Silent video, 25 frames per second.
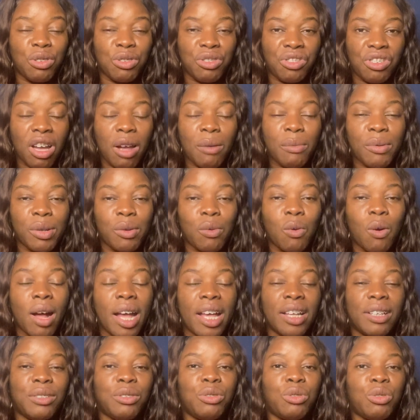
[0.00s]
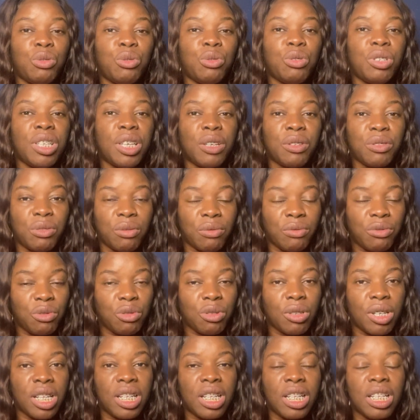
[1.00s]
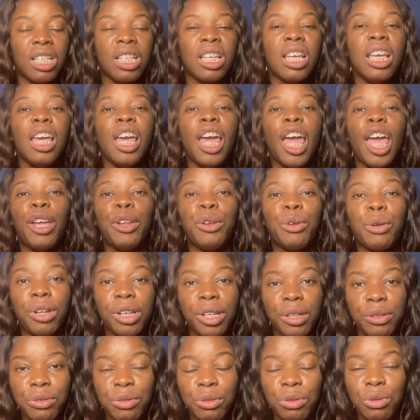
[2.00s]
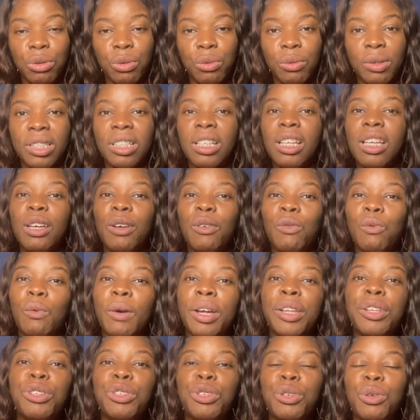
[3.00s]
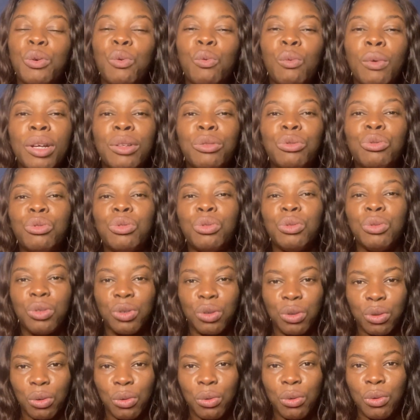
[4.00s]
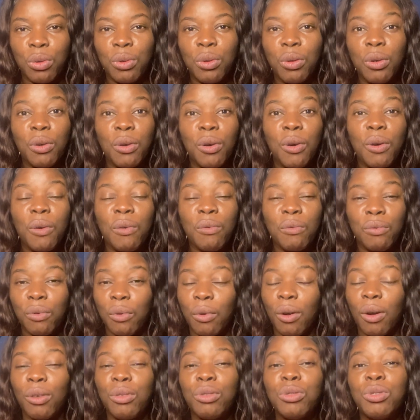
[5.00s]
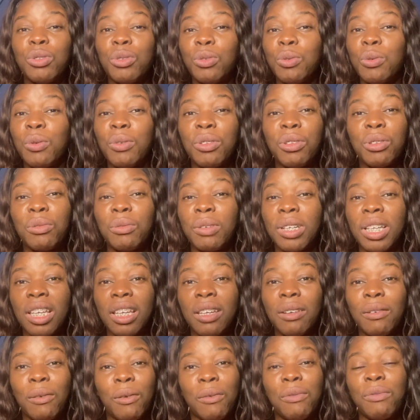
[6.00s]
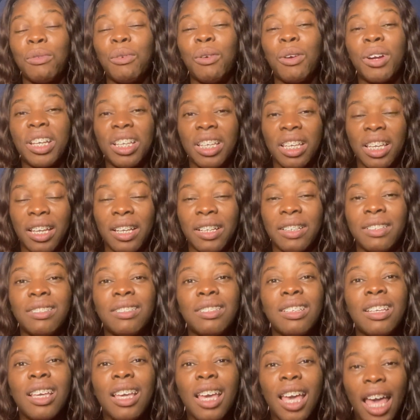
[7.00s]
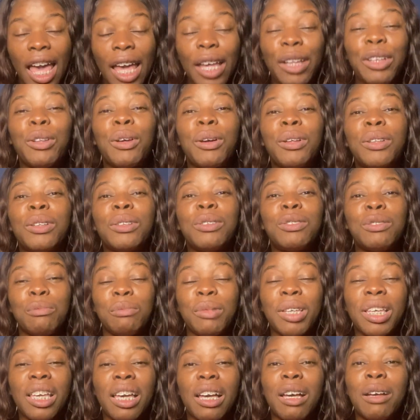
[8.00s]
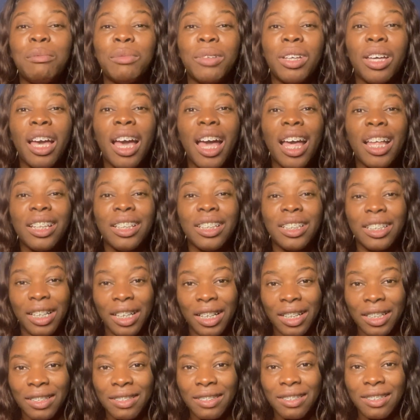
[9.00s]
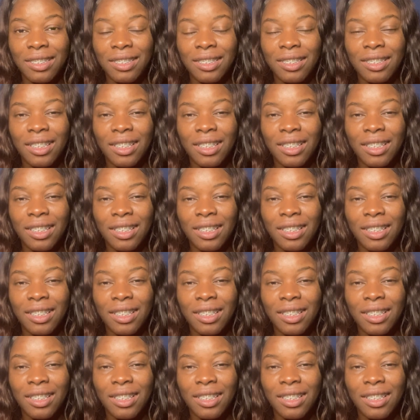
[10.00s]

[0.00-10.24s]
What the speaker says: job requires 2 years of training in order to do it when you went to school for 2, 3, or 4 years in order to become a nurse?